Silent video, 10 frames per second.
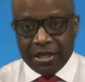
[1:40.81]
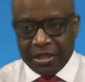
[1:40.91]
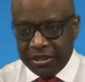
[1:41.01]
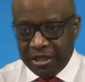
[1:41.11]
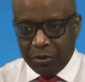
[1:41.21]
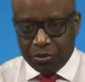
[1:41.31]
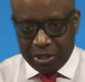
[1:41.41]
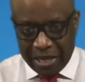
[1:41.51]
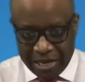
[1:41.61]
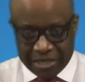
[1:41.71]
they would
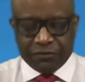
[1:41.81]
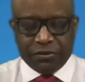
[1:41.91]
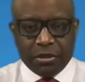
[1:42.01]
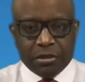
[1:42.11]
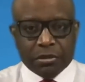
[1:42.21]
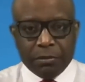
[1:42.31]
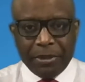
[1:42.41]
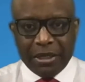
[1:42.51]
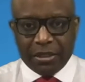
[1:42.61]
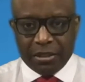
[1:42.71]
ask for the legal pack.